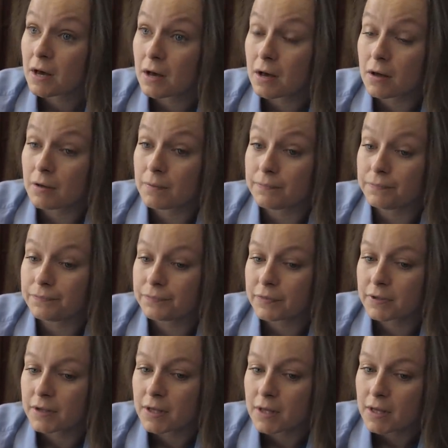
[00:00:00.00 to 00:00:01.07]
Um,
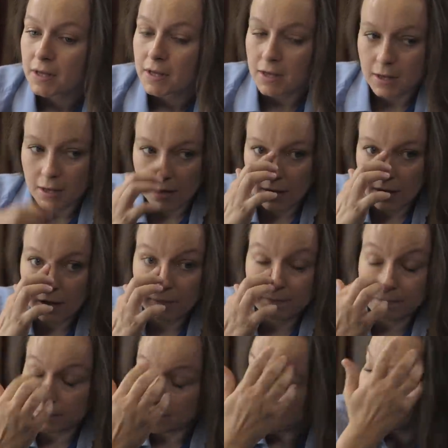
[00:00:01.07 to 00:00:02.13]
ab
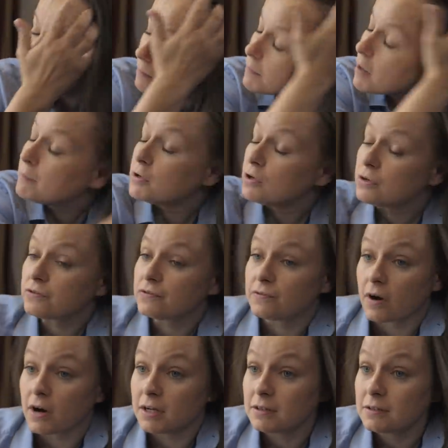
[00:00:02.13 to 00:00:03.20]
uh, abuse,
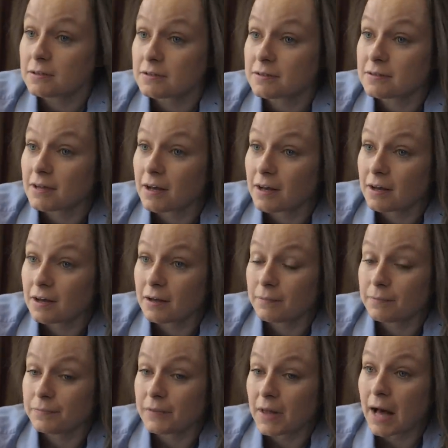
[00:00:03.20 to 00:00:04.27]
violence,
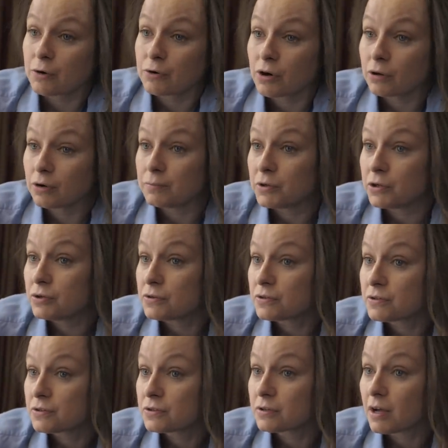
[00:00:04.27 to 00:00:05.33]
um, alcohol
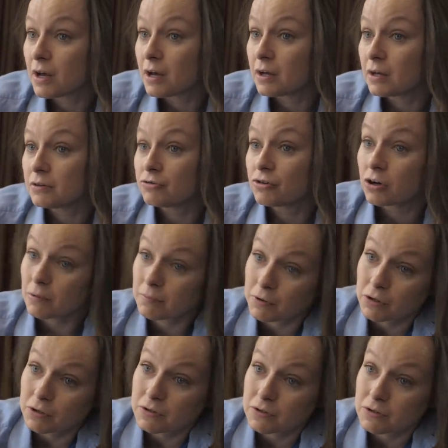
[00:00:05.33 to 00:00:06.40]
abuse, uh, drug
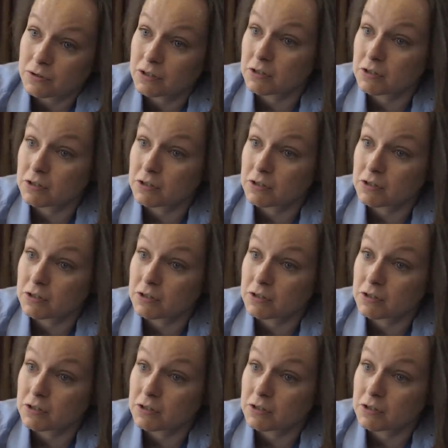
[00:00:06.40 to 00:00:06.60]
abuse,